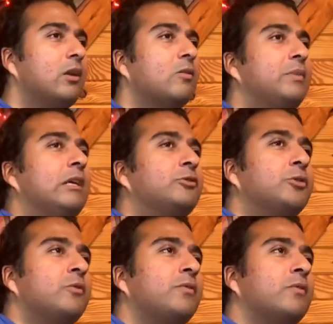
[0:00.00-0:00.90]
You know, being
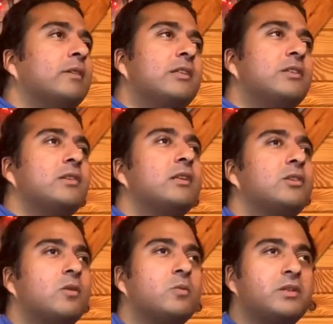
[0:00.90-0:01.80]
truthful, that's,
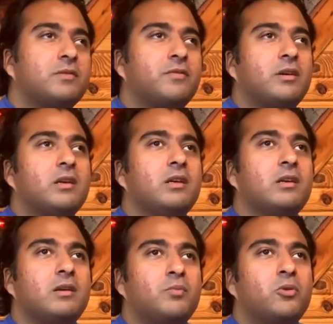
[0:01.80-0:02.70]
that's always a
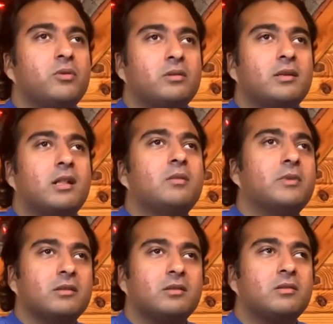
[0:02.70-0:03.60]
very important
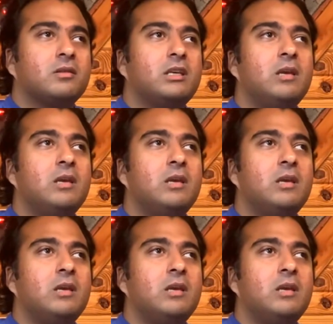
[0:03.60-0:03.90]
element.